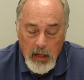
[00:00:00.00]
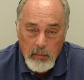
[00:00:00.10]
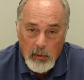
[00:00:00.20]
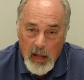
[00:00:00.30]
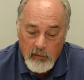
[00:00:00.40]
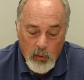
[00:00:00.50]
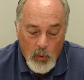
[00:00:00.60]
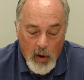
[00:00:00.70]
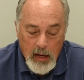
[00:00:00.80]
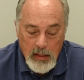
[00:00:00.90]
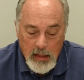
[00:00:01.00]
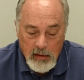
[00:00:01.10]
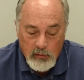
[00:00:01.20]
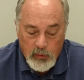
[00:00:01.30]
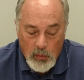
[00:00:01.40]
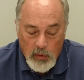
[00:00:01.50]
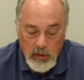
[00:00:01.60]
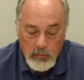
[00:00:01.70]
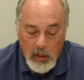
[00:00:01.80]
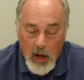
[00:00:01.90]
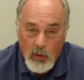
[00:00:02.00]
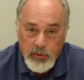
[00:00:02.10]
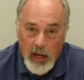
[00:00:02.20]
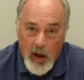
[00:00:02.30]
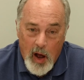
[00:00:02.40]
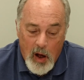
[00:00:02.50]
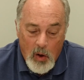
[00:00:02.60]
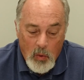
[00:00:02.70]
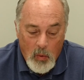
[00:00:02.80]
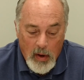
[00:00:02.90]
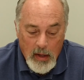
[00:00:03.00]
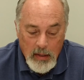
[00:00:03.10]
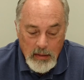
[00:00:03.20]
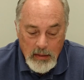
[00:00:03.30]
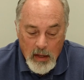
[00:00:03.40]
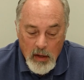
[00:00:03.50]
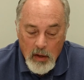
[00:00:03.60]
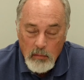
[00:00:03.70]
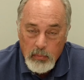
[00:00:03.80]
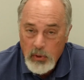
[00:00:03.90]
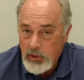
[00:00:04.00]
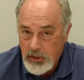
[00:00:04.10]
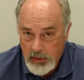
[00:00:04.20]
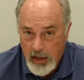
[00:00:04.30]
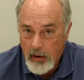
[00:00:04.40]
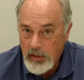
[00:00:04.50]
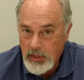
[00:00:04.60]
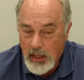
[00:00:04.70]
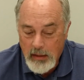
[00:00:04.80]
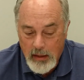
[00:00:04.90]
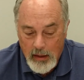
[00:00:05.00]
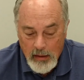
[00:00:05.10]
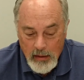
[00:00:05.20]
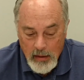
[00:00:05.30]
people have great influence because they always push their agenda.